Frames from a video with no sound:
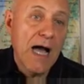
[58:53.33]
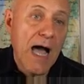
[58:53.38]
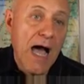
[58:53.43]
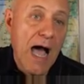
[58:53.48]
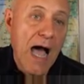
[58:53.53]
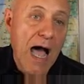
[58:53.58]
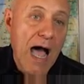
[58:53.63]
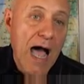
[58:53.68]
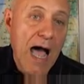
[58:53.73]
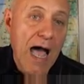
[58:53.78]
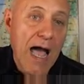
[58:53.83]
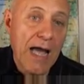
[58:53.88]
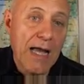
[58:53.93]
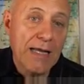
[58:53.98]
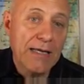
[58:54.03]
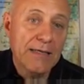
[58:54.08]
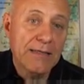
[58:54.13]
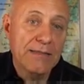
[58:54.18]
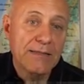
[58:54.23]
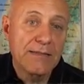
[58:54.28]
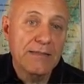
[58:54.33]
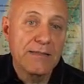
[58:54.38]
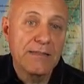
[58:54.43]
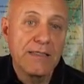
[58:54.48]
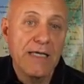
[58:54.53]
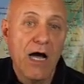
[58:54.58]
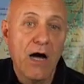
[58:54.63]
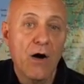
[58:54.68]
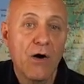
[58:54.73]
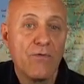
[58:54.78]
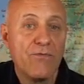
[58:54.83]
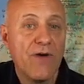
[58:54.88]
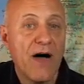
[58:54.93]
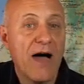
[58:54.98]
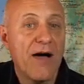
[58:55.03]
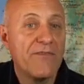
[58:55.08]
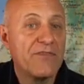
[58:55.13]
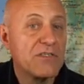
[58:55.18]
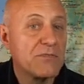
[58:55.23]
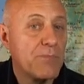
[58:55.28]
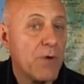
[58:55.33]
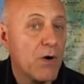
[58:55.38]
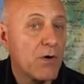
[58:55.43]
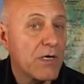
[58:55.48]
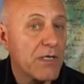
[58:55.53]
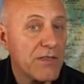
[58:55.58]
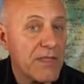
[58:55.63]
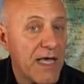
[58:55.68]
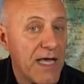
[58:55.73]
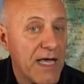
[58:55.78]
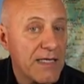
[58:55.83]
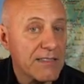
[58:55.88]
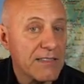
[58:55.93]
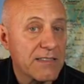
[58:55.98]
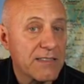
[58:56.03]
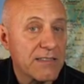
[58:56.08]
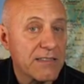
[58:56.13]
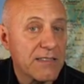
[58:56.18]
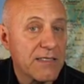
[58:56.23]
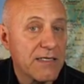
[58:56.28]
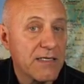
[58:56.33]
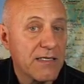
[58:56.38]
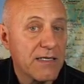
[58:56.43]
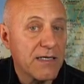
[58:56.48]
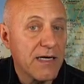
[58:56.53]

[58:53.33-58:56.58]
I, Yehovah, have spoken this.